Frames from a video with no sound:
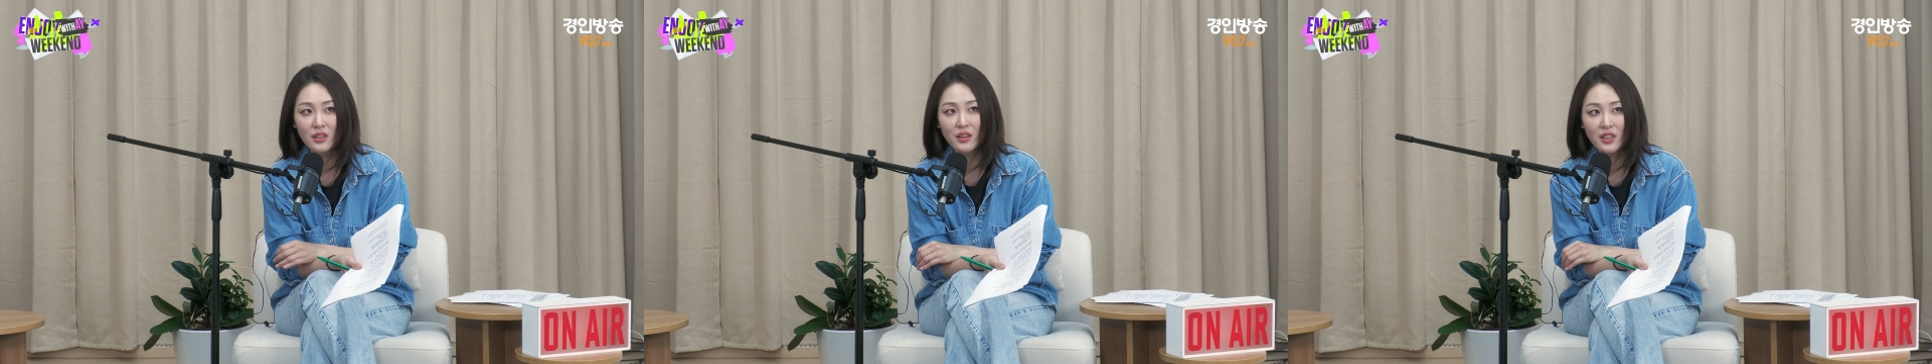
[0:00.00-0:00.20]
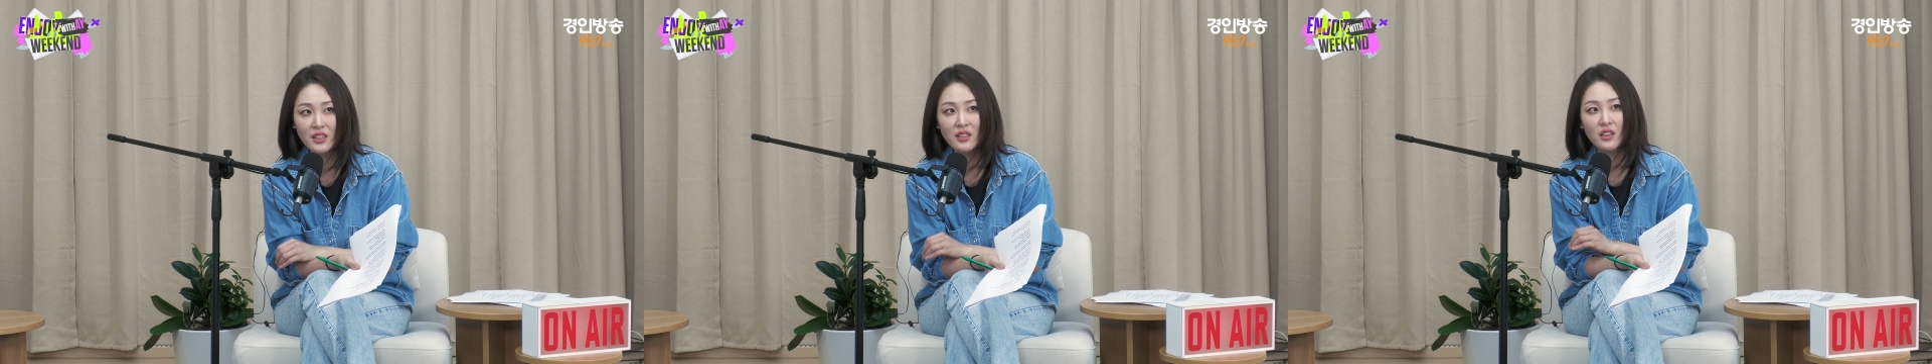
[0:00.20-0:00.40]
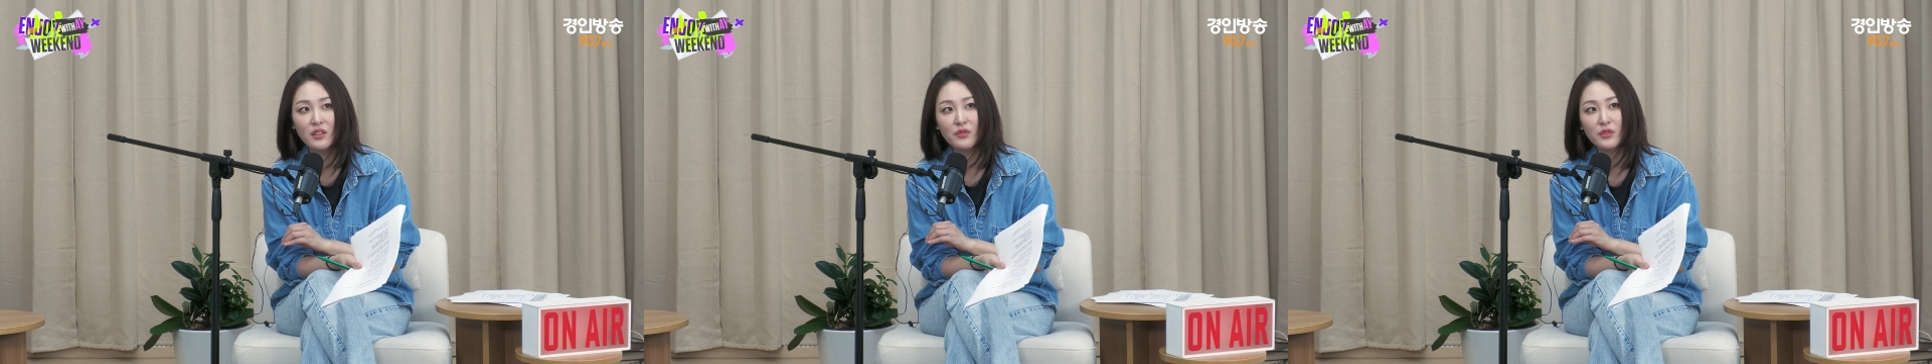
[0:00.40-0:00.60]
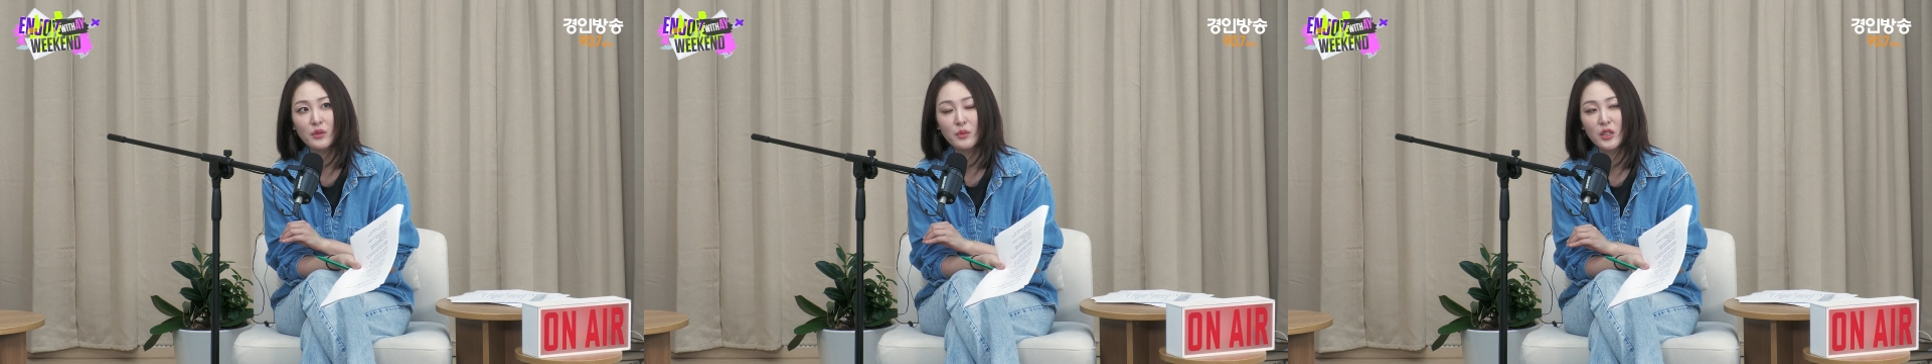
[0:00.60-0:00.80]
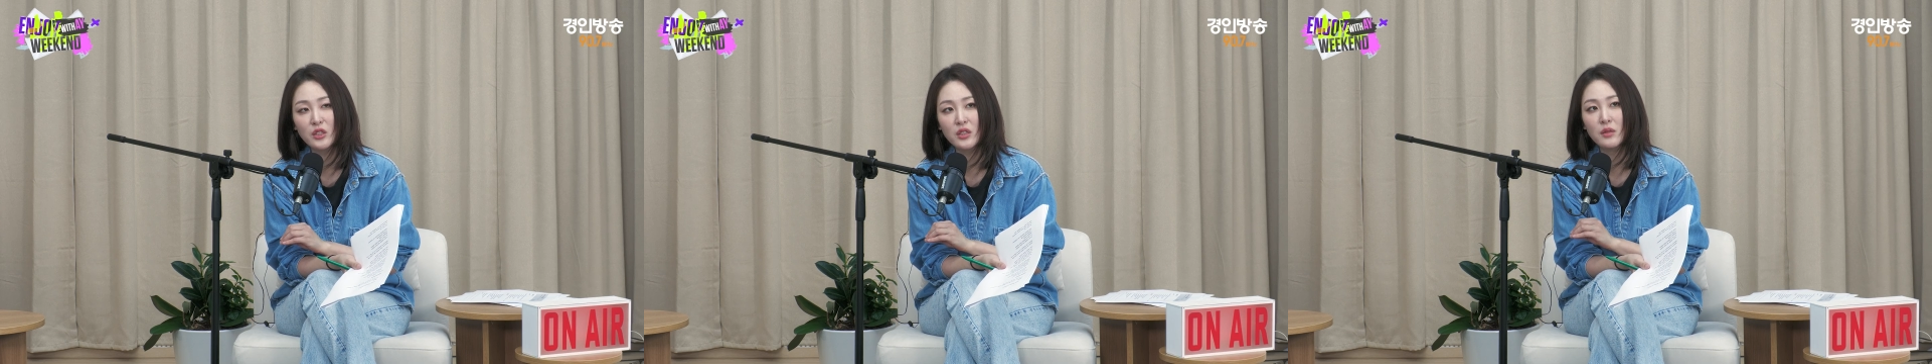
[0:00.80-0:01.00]
this
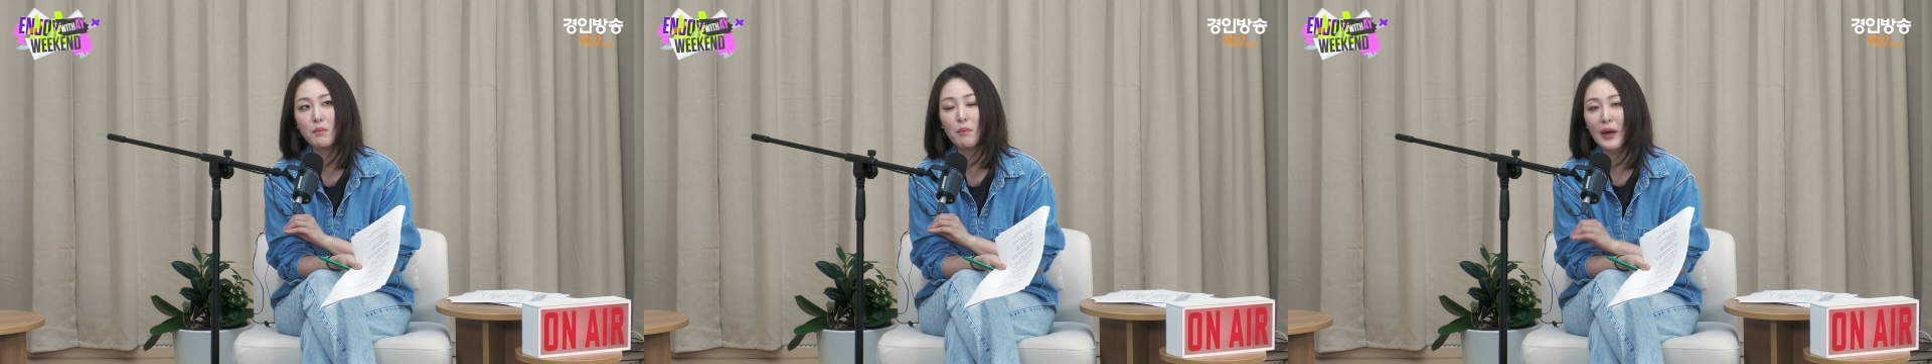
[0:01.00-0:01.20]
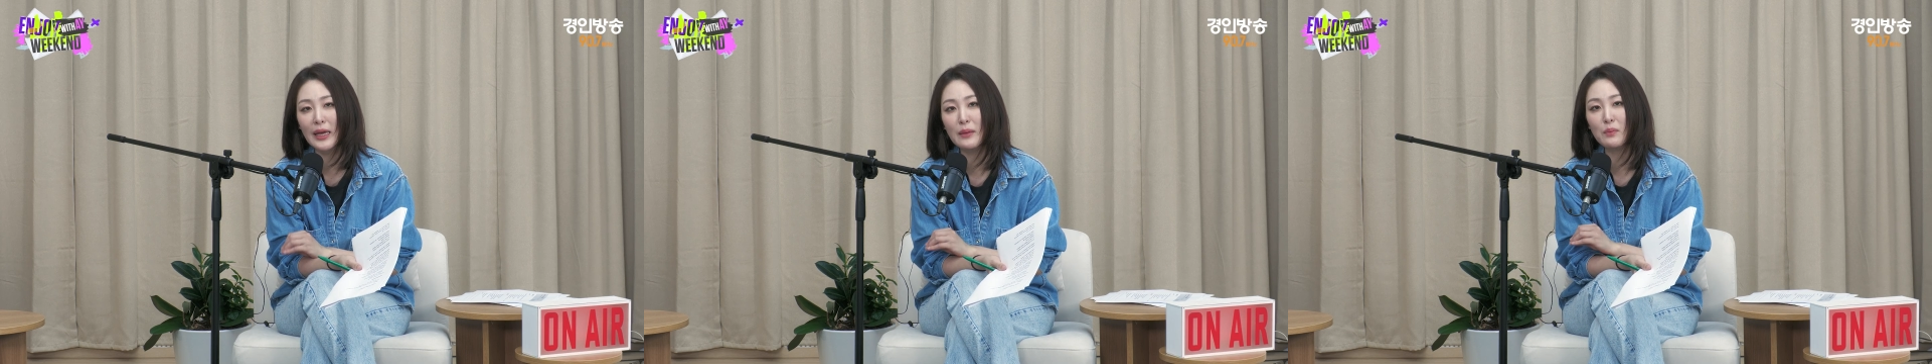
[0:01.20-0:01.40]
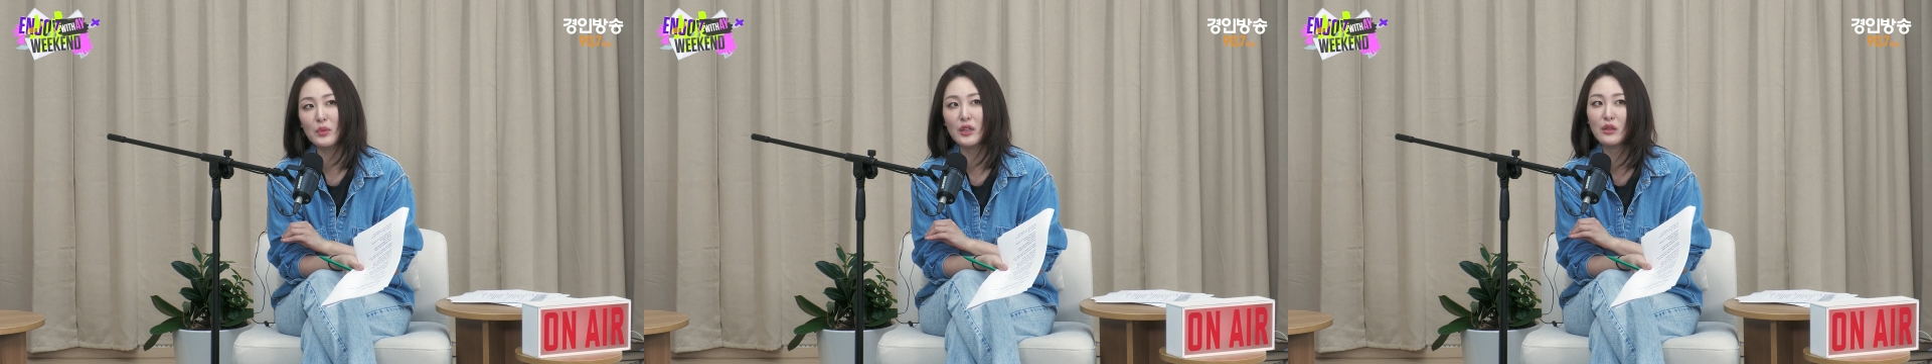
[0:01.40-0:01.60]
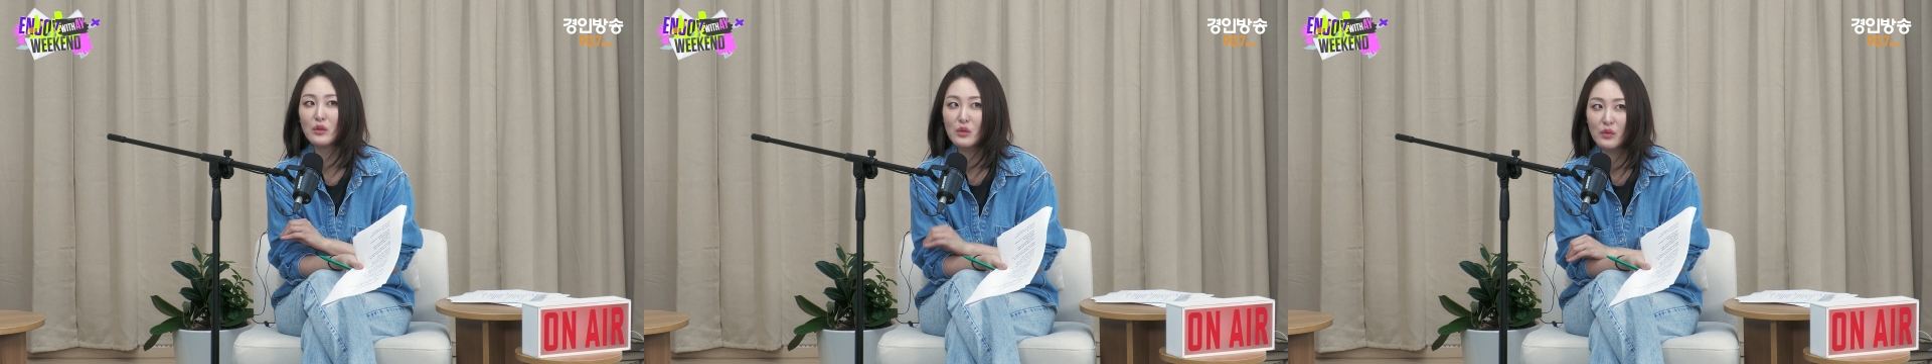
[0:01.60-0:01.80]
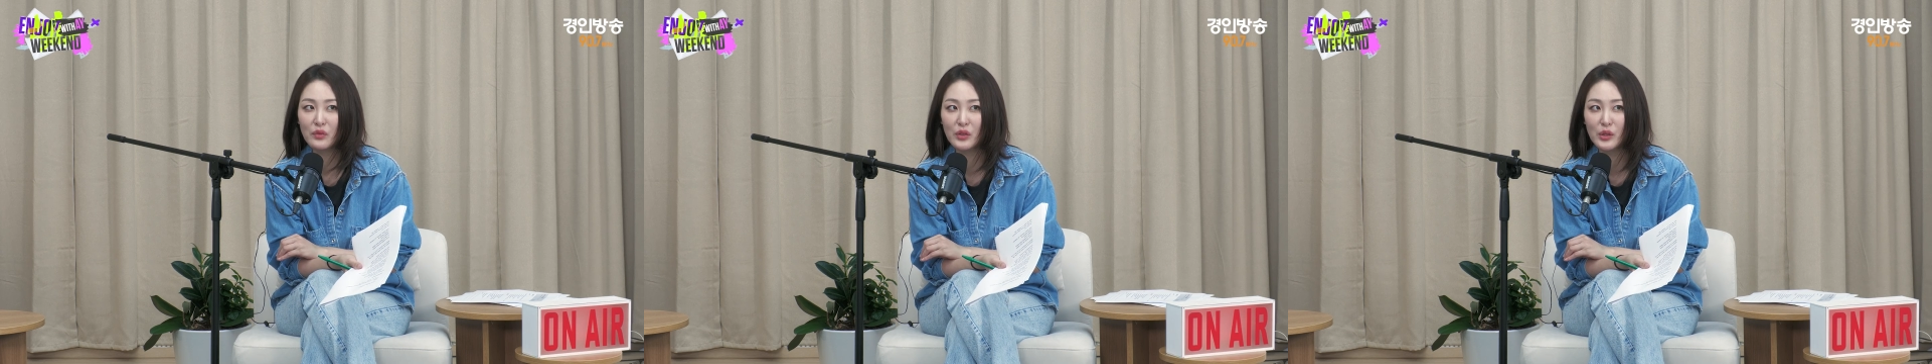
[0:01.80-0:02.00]
information might be
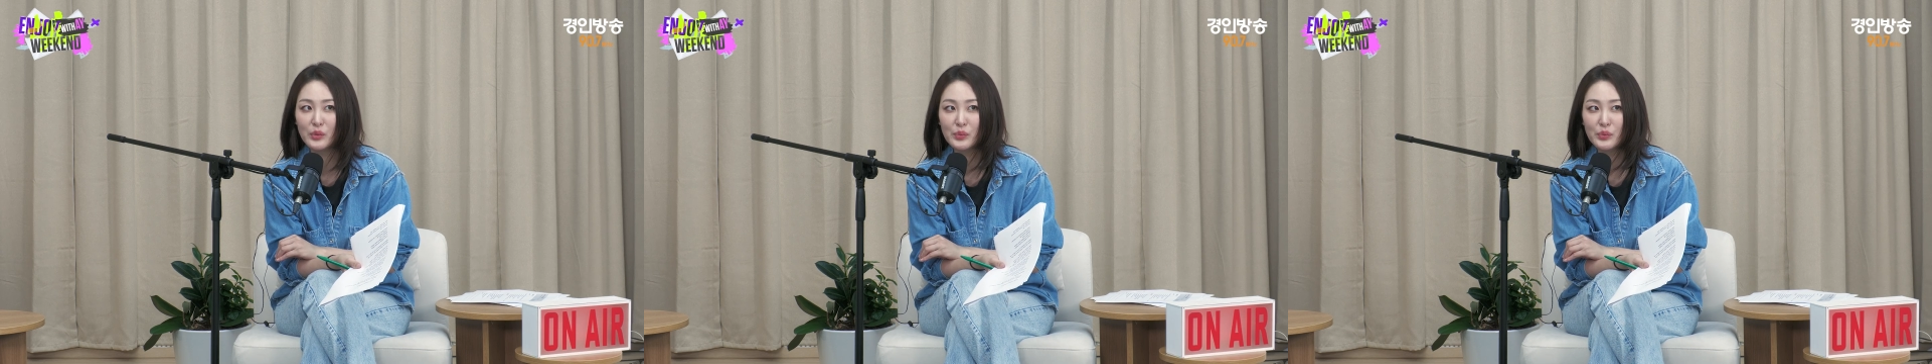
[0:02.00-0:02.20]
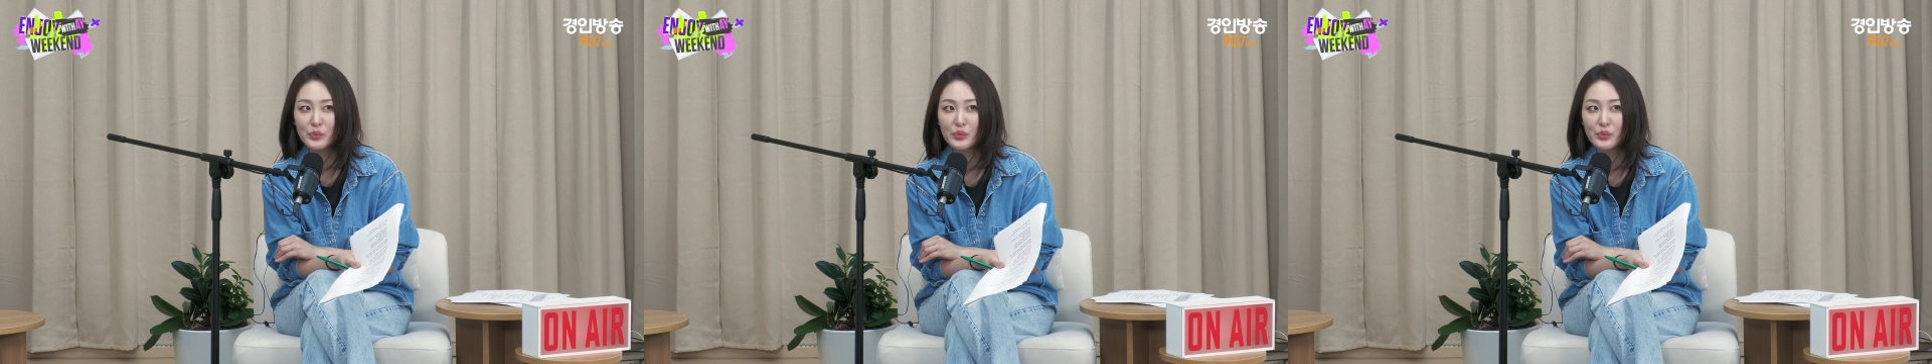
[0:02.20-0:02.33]
useful.